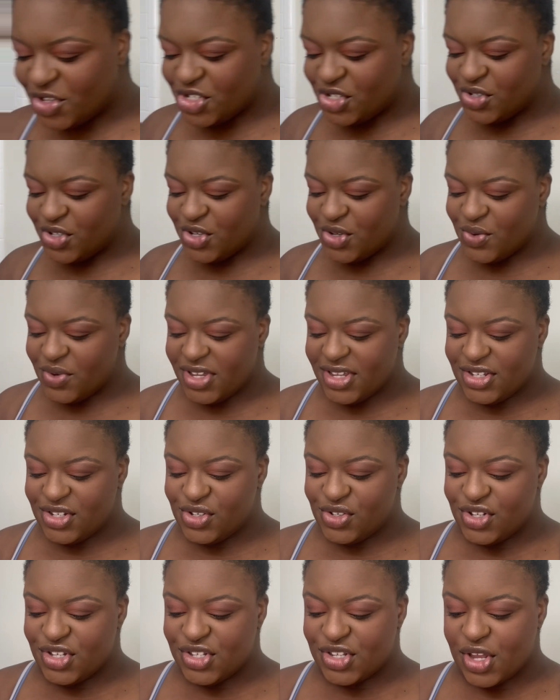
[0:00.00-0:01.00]
you do is
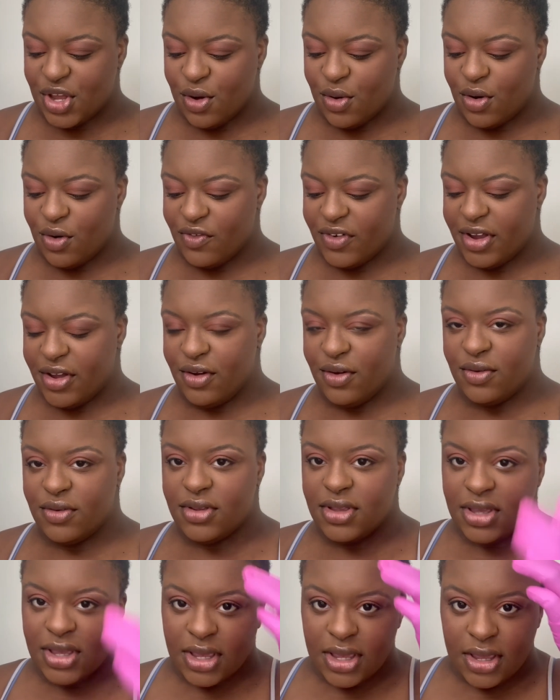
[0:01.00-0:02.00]
you just go around
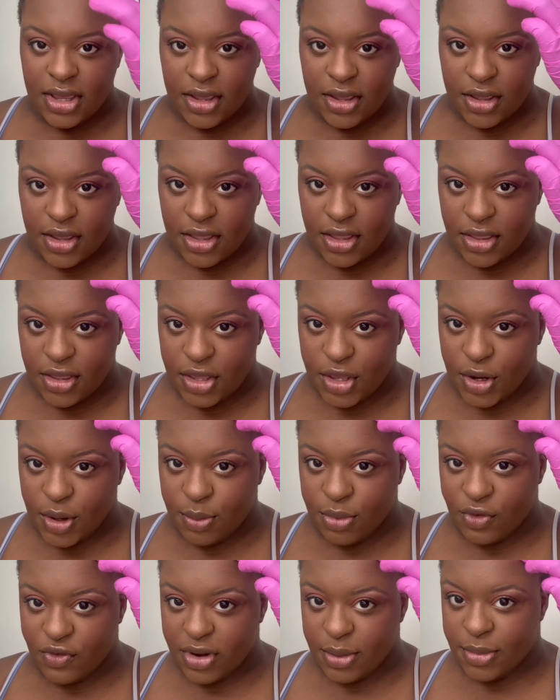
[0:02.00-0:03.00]
your
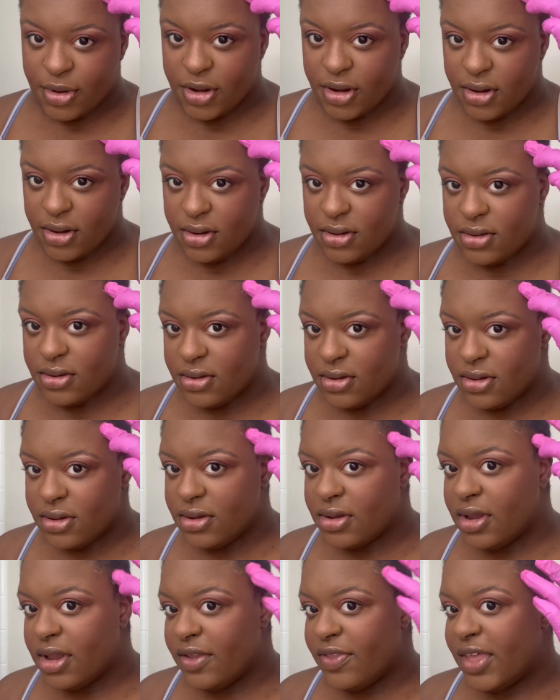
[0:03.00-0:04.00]
perimeter,
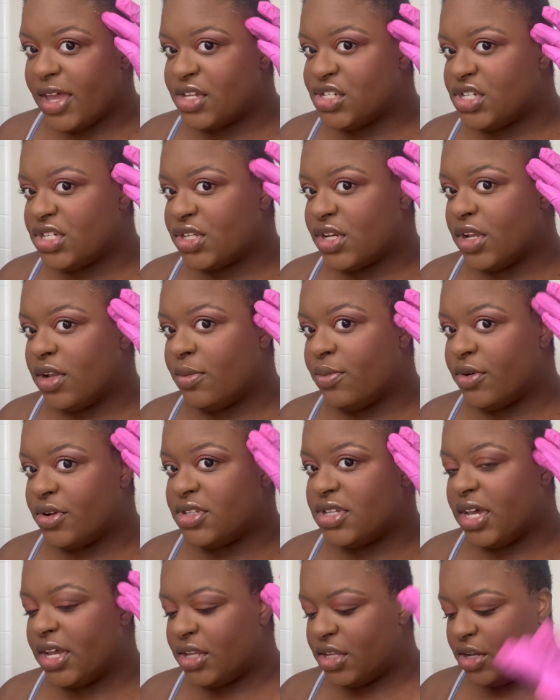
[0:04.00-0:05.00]
and that's just going to
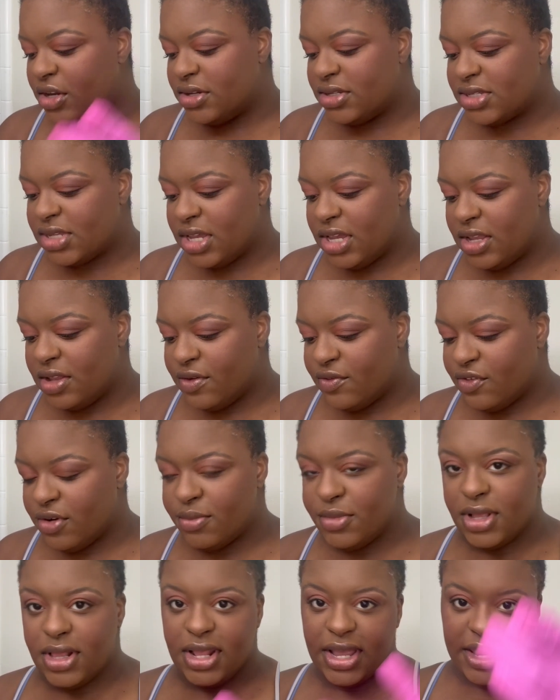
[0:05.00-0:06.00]
protect your skin from
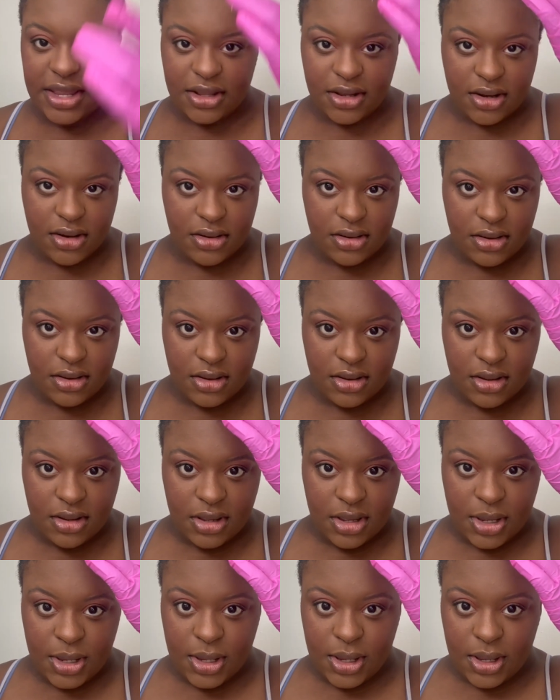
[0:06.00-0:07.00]
the lightener
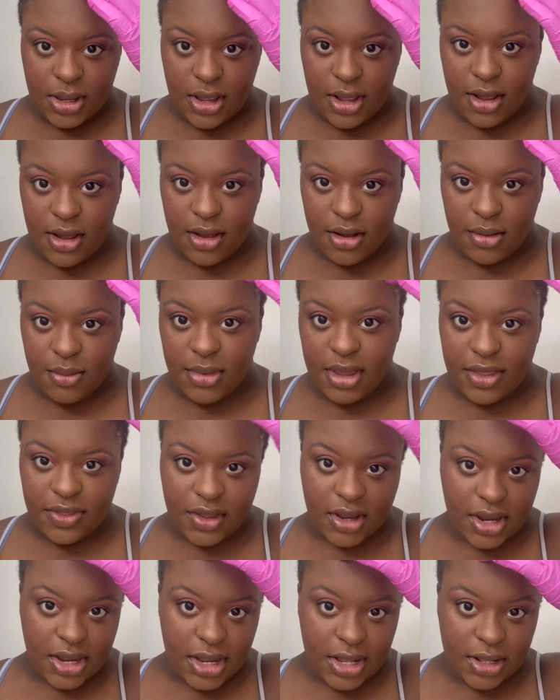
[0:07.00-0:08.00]
and
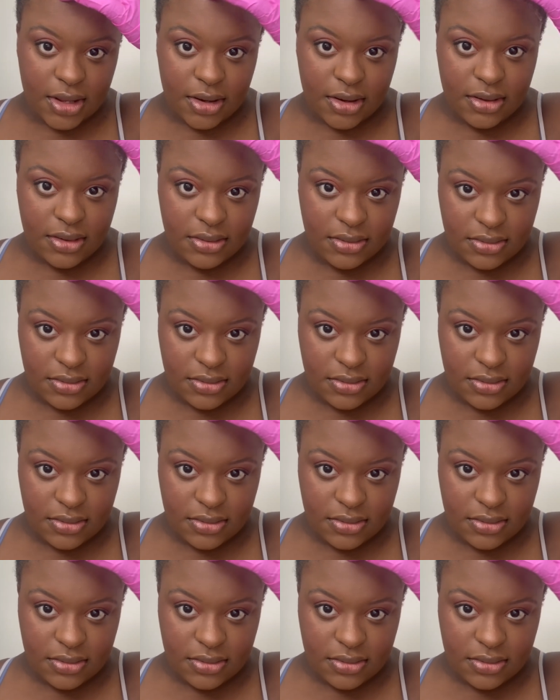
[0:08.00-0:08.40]
the color.